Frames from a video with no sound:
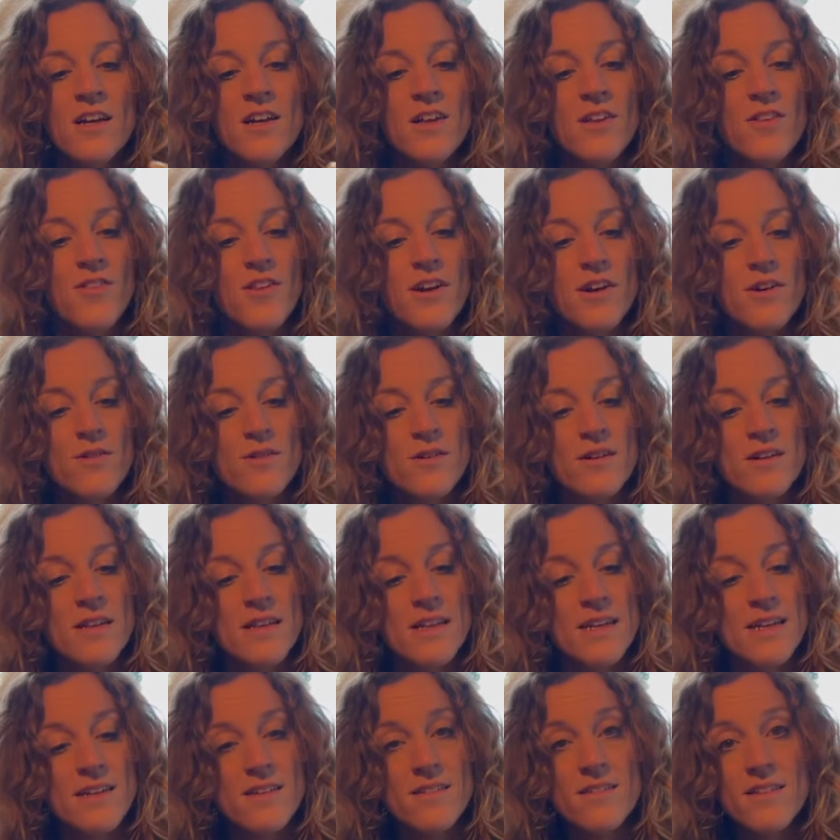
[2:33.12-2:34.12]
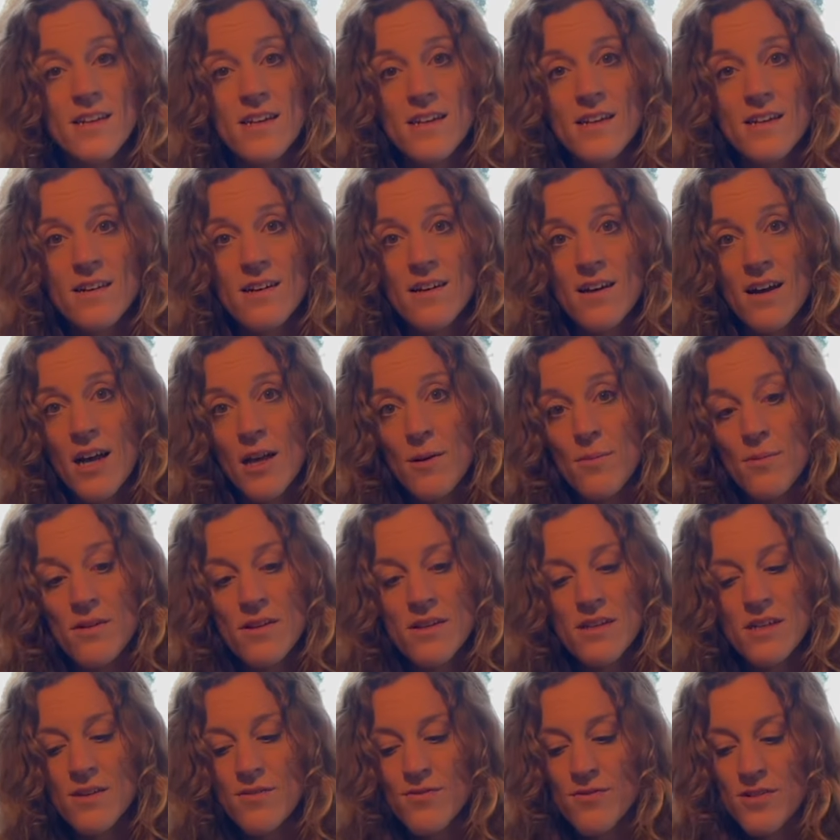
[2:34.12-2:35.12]
Their glazing, I
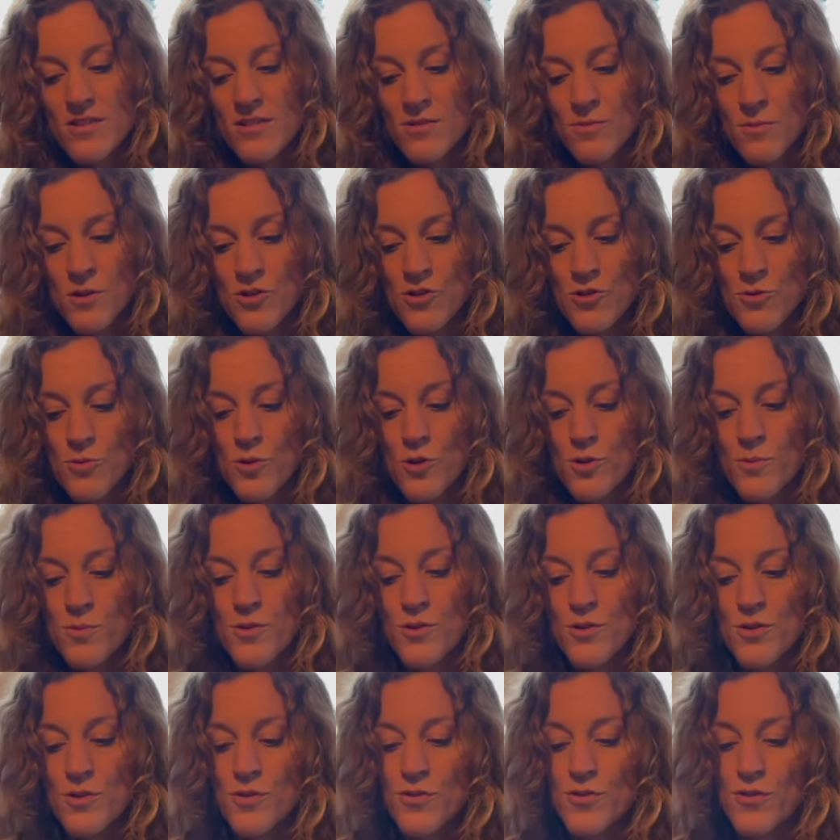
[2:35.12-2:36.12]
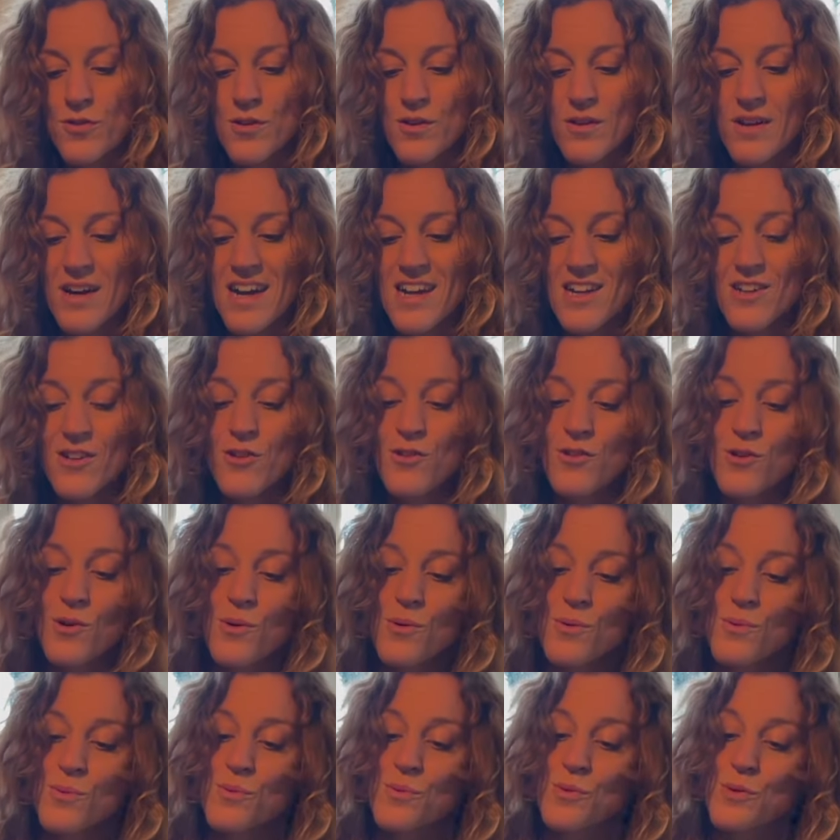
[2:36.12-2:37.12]
believe, is much more beautiful. I
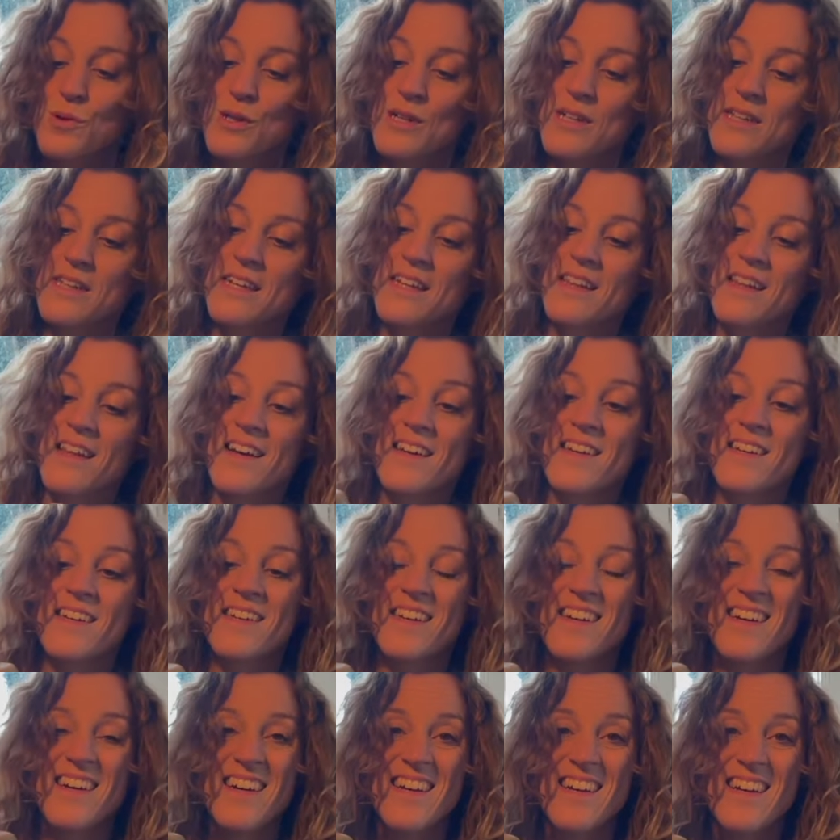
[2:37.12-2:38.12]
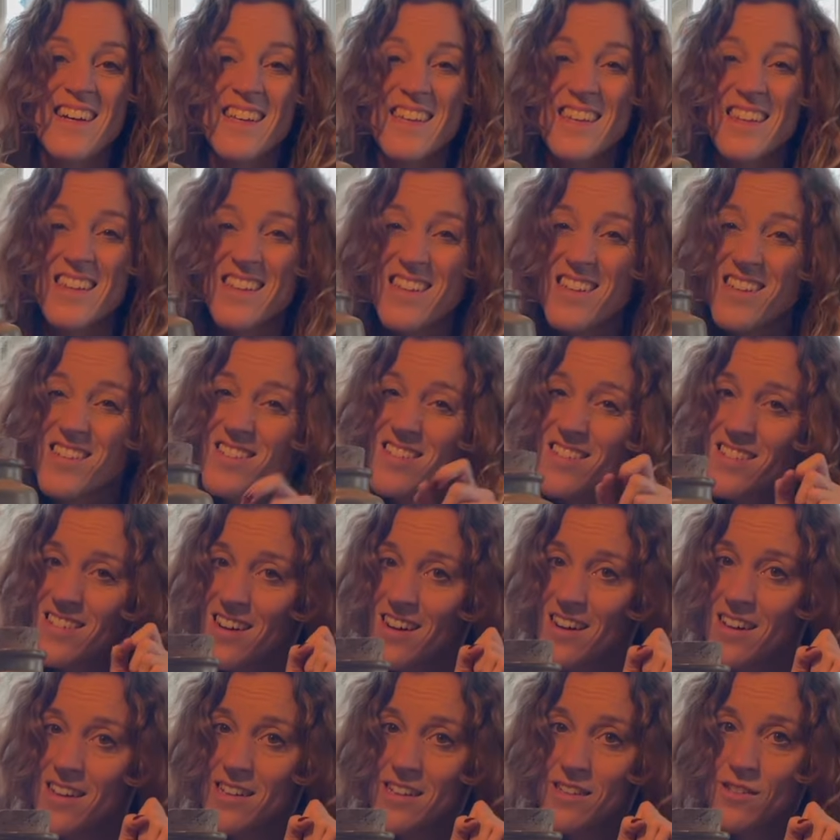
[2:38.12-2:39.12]
don't really like this
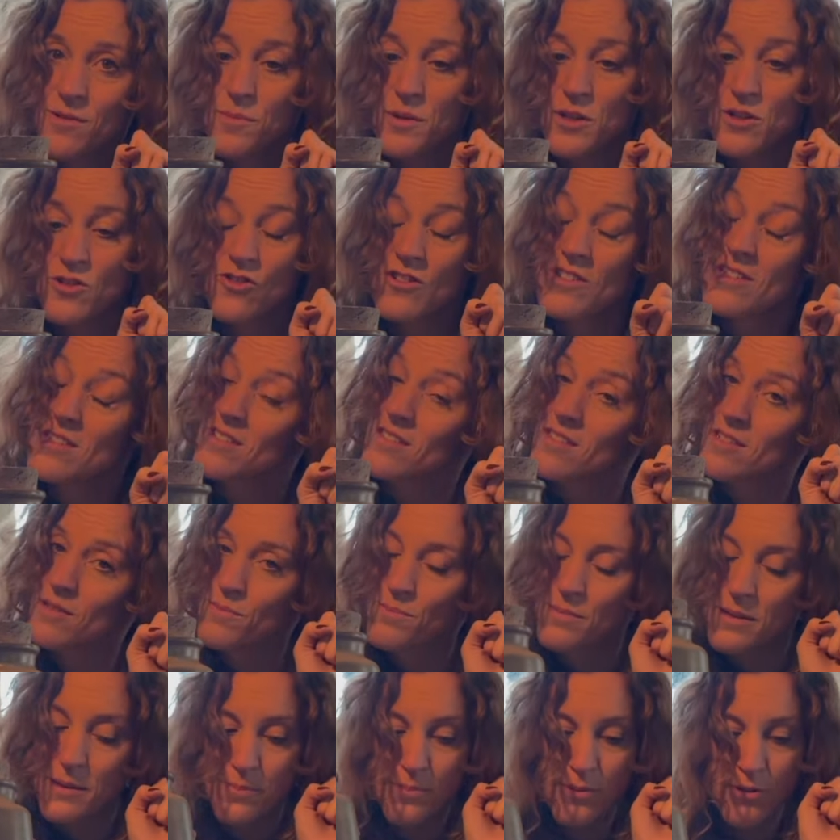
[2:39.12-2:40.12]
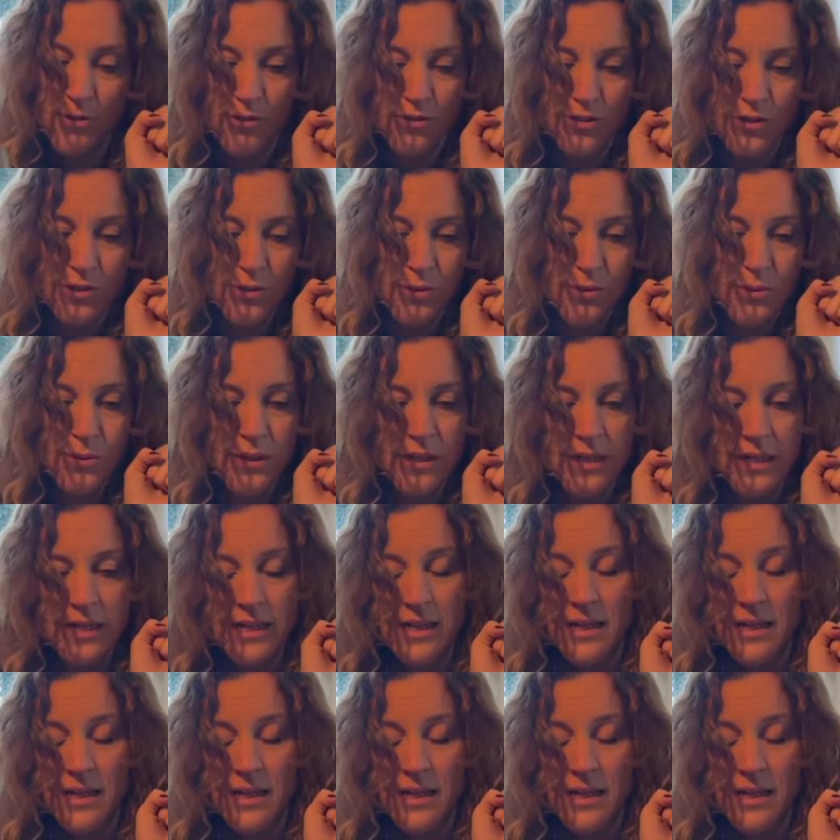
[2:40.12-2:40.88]
style as much as some people do.